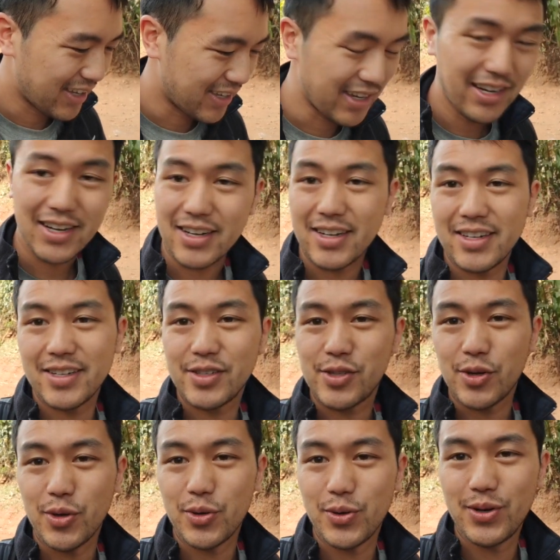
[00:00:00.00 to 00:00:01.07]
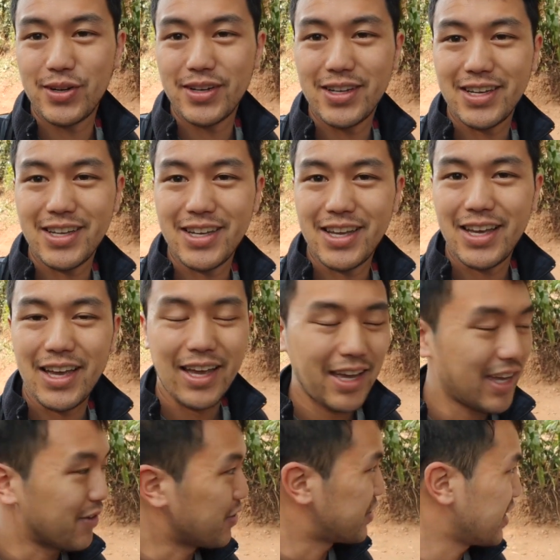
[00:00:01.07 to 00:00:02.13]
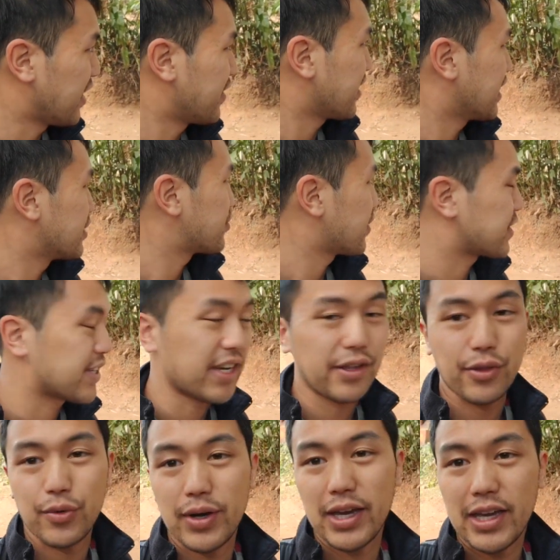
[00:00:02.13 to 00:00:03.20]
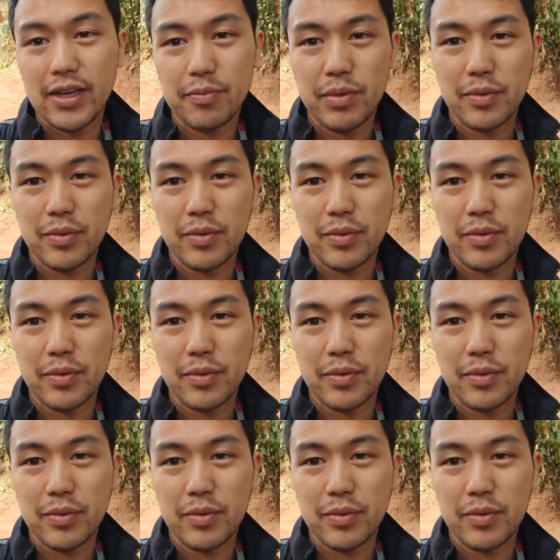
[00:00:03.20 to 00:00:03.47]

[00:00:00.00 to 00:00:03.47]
yeah, so if I see anything interesting on the way,